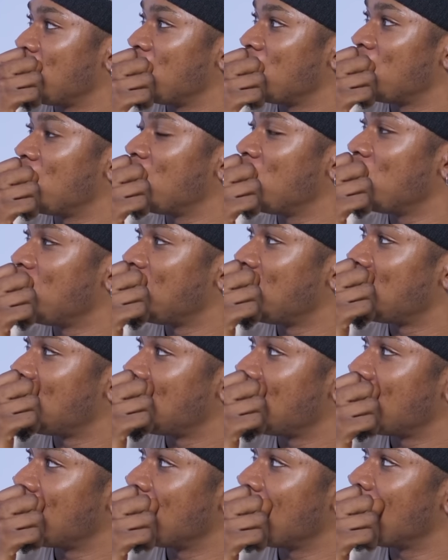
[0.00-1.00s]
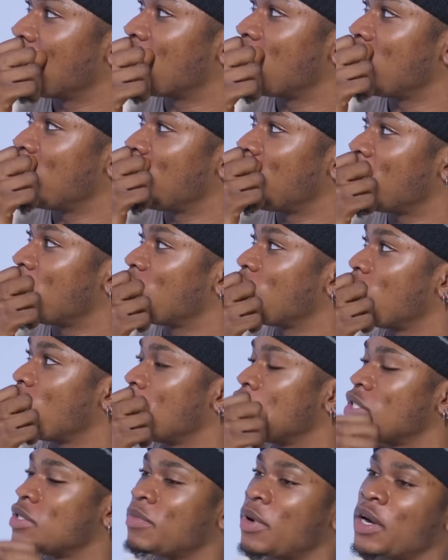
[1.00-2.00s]
The thing is, okay, first of
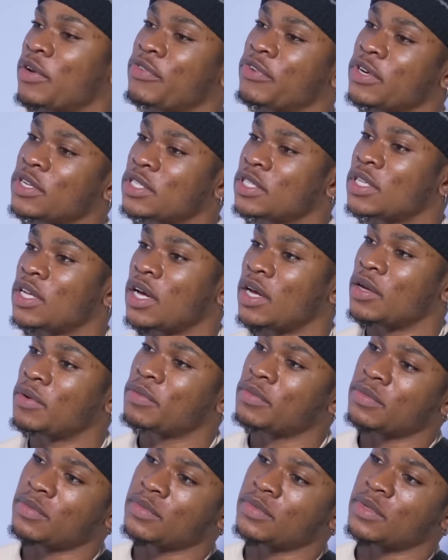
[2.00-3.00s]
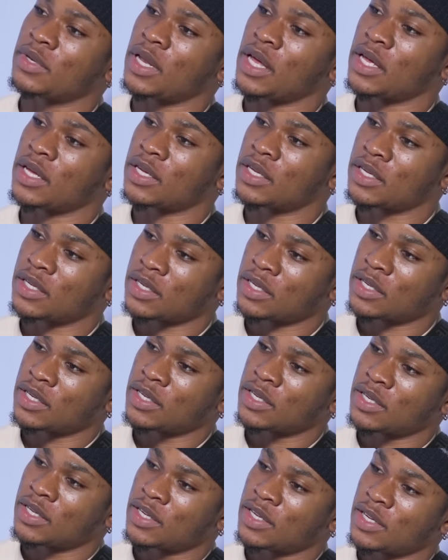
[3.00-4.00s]
all, this is my first time, like,
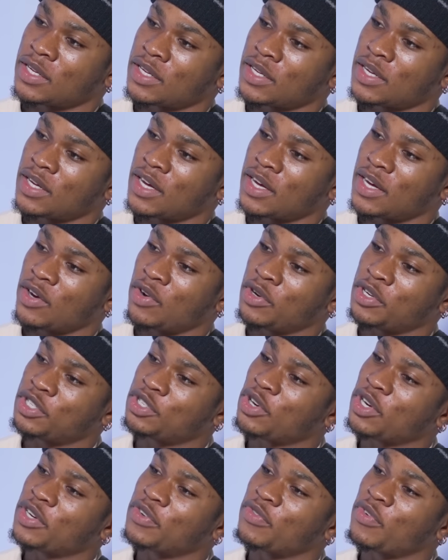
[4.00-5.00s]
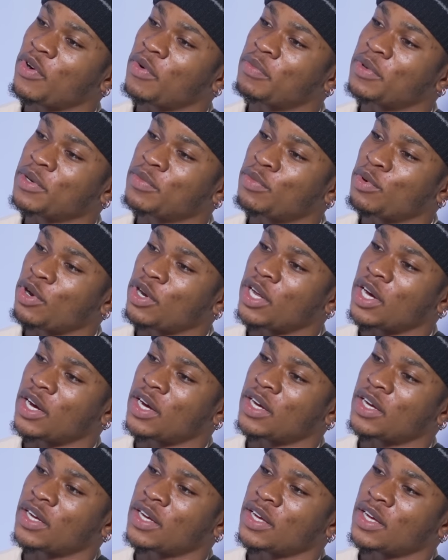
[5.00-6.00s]
auditioning for Big Brother.
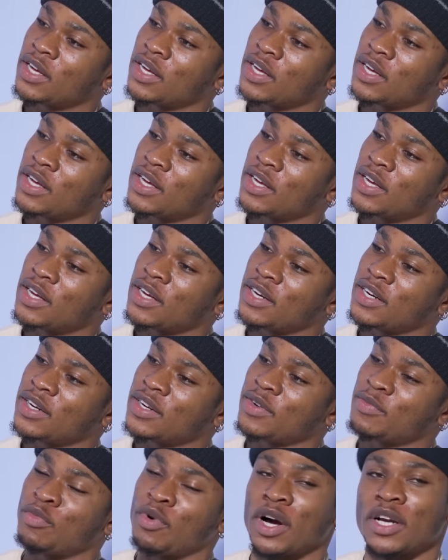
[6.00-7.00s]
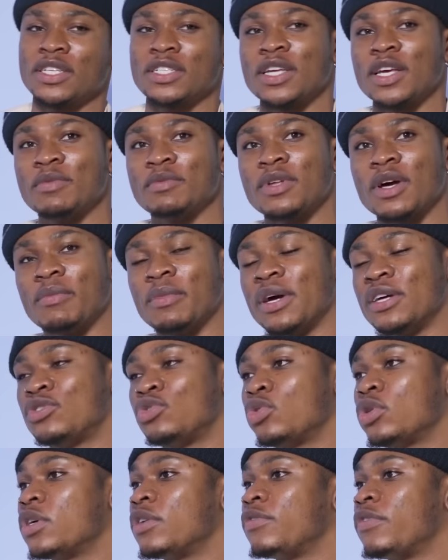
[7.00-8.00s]
But at the same time, I
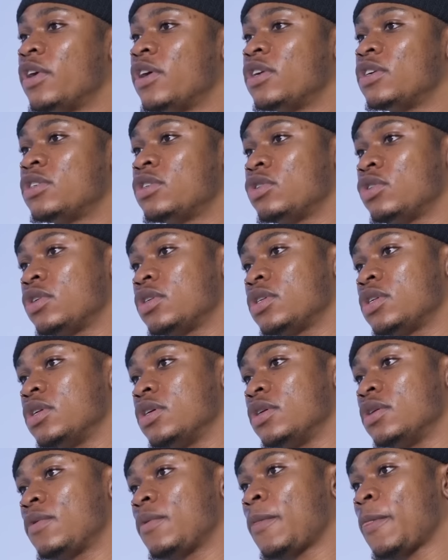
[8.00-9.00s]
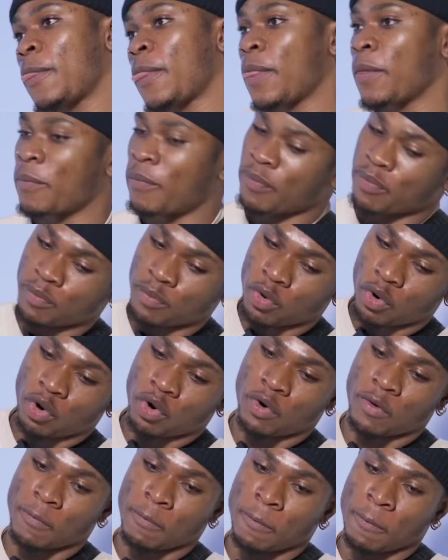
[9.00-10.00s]
took it very seriously.
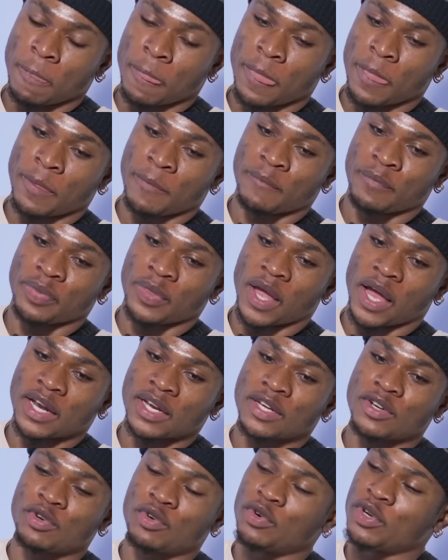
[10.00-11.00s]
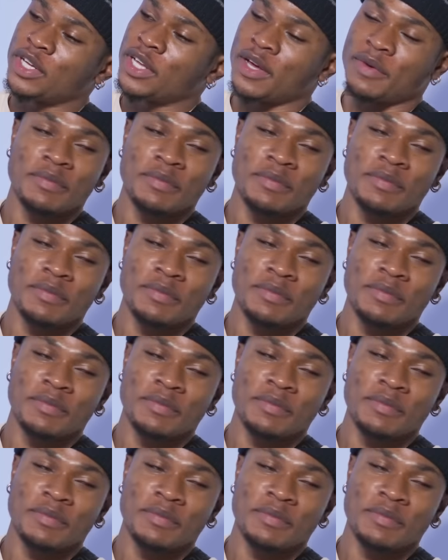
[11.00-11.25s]
But I didn't go there.